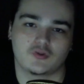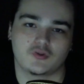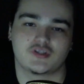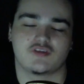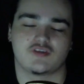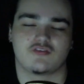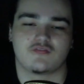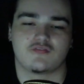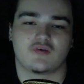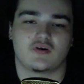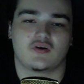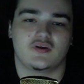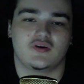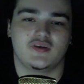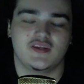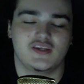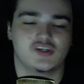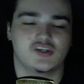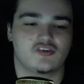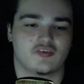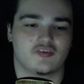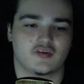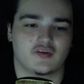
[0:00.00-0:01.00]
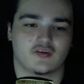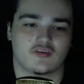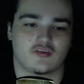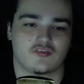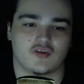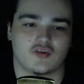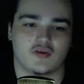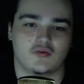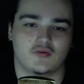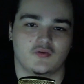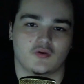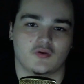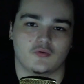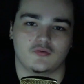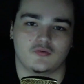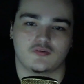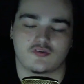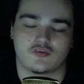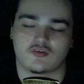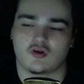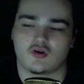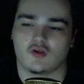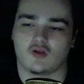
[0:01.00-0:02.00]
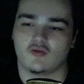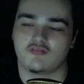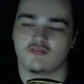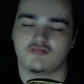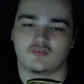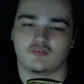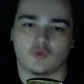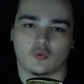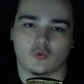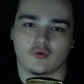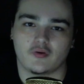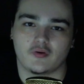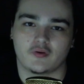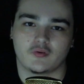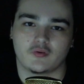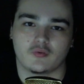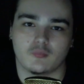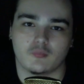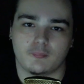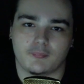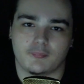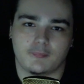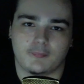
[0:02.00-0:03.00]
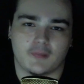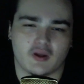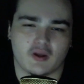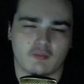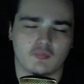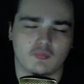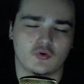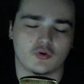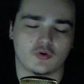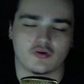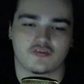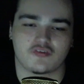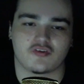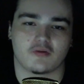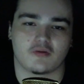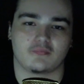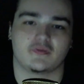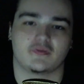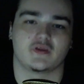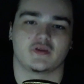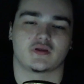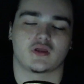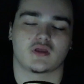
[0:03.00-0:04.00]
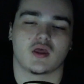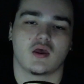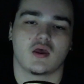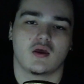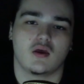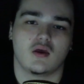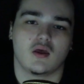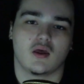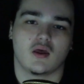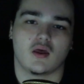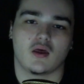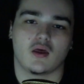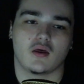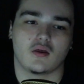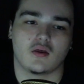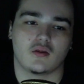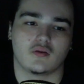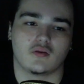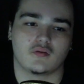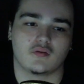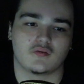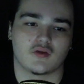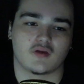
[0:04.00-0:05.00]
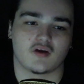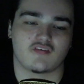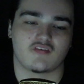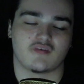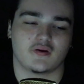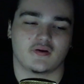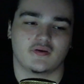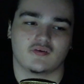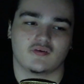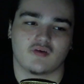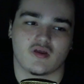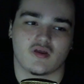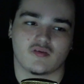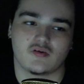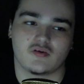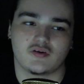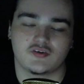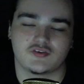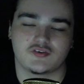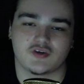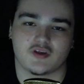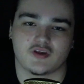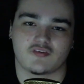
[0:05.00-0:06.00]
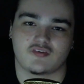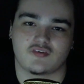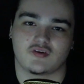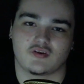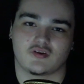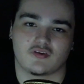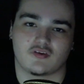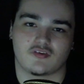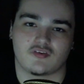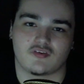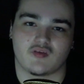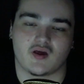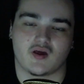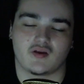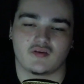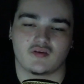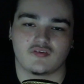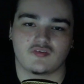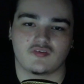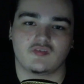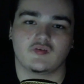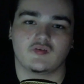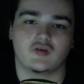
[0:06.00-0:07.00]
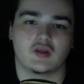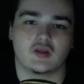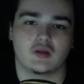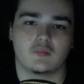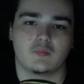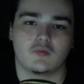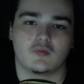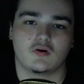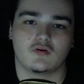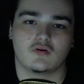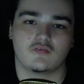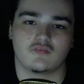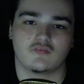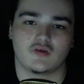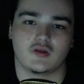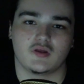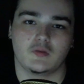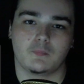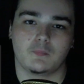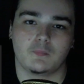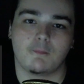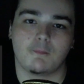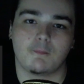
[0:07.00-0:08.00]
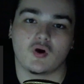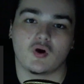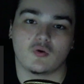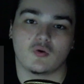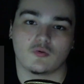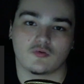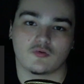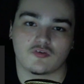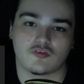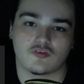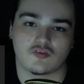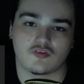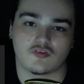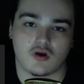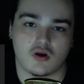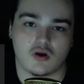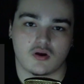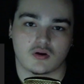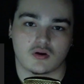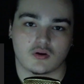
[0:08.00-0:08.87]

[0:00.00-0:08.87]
is a very niche thing to say, you know, you just call it flooring or bamboo or something. And I find it rather interesting because that is the name of a Bone song.